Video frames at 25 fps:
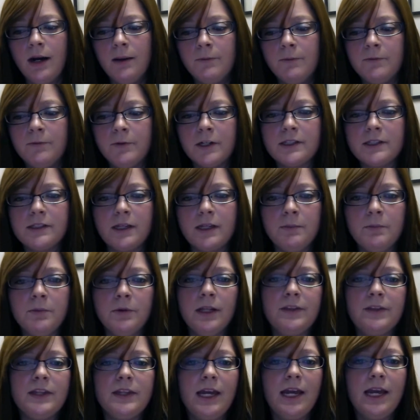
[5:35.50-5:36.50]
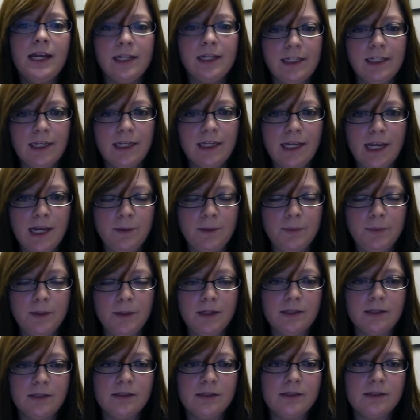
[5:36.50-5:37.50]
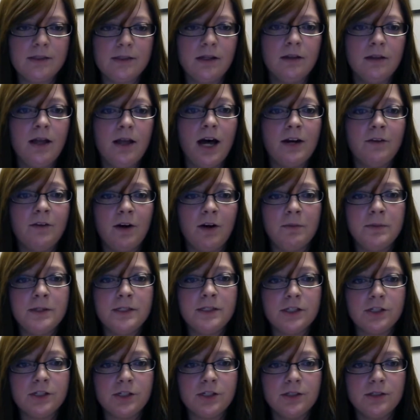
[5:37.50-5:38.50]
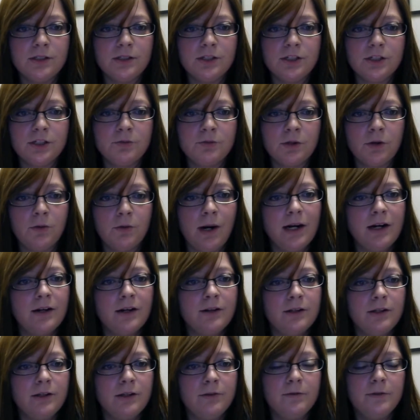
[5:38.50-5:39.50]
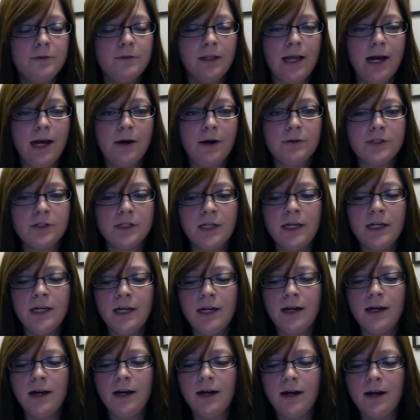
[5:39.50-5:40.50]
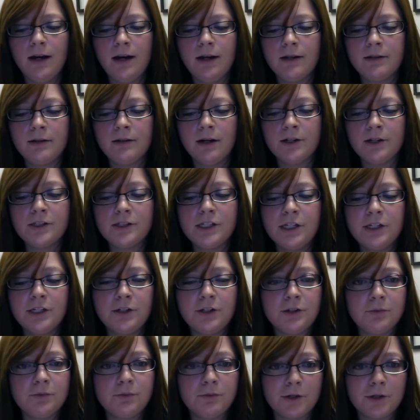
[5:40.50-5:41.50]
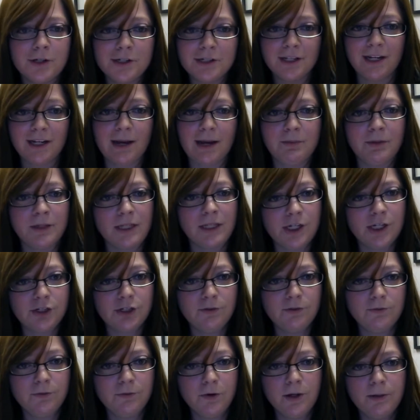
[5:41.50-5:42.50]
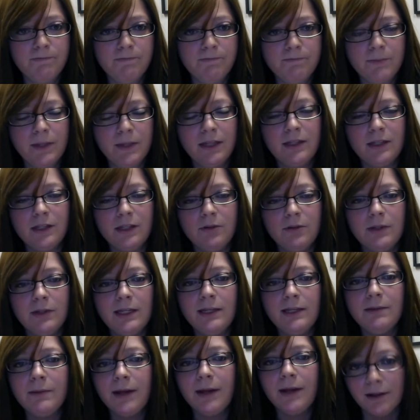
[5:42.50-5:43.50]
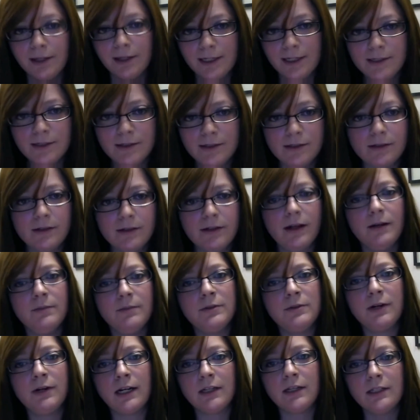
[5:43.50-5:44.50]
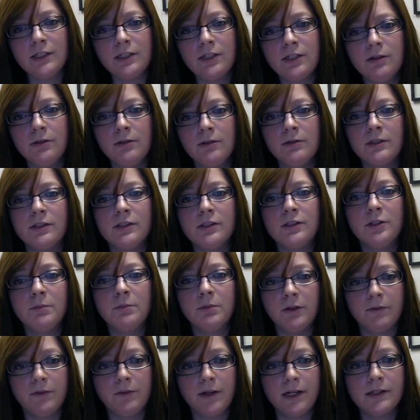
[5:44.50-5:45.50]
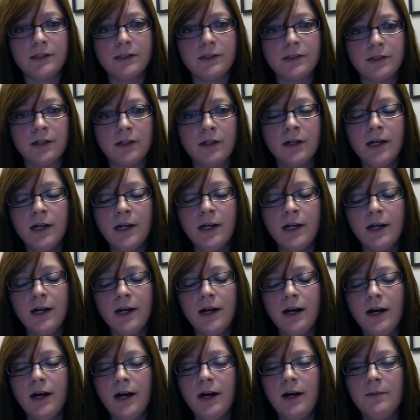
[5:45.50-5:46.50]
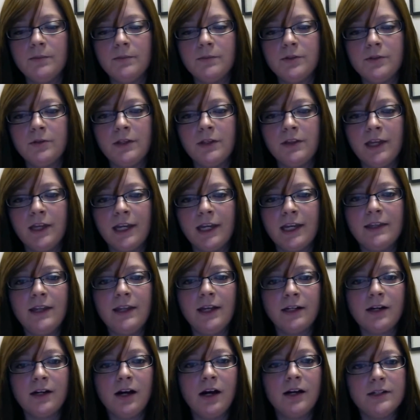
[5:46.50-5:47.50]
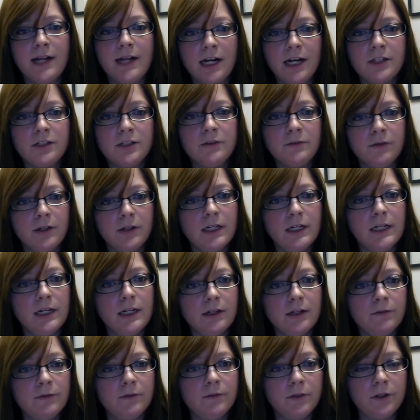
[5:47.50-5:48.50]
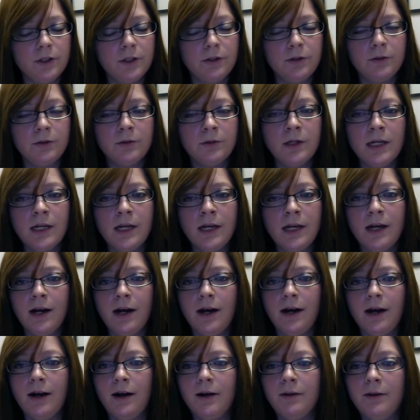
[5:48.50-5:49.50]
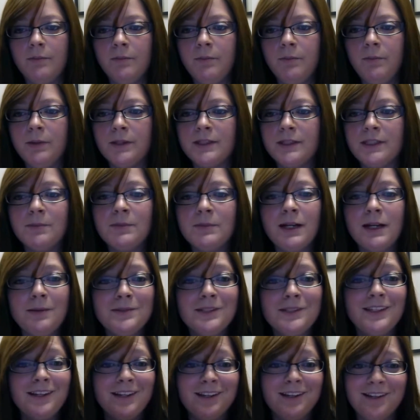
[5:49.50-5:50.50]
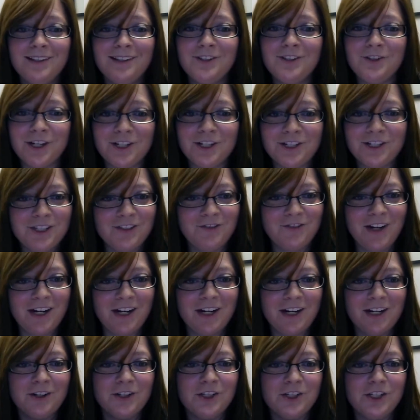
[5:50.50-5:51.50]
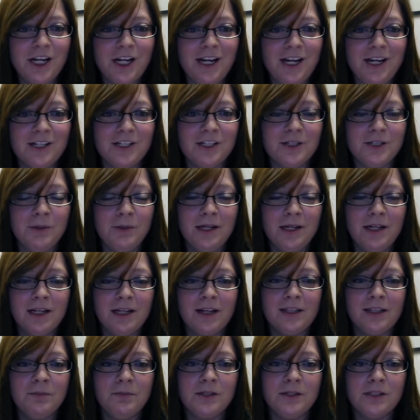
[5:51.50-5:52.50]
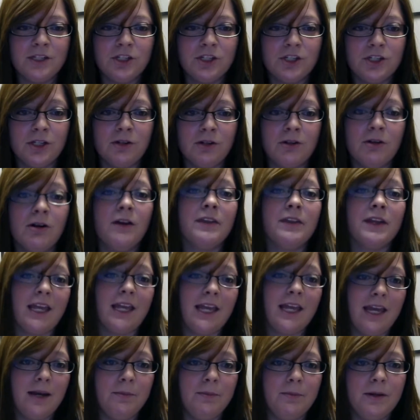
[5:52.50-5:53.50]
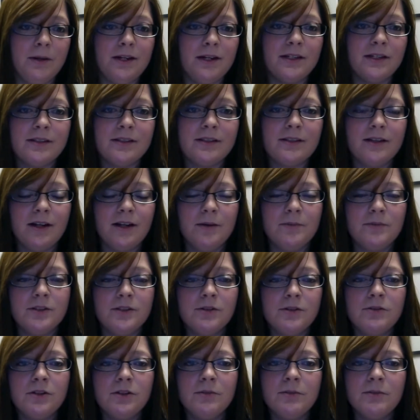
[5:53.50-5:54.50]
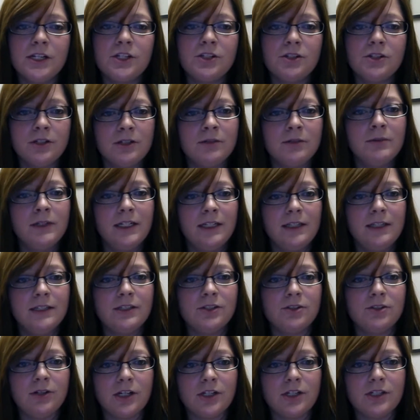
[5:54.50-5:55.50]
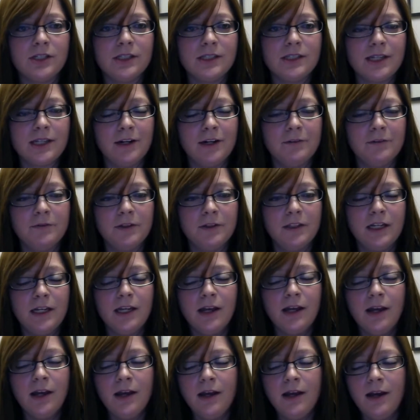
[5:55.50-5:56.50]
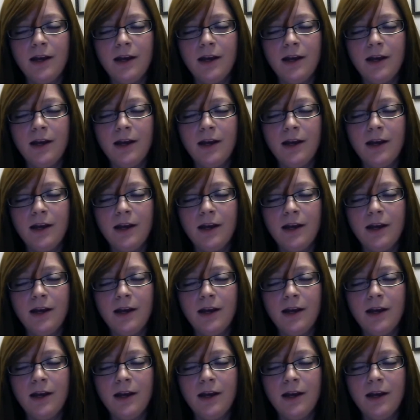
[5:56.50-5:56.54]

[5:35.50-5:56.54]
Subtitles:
For example, at the Ankeny campus, a lot of our positions just require that you fill out our standard WorkStudy application form and that you email it directly to the supervisor so that they can then contact you for an interview. But sometimes the instructions vary or change depending on the position or on the campus. So do make sure you're reading the instructions carefully.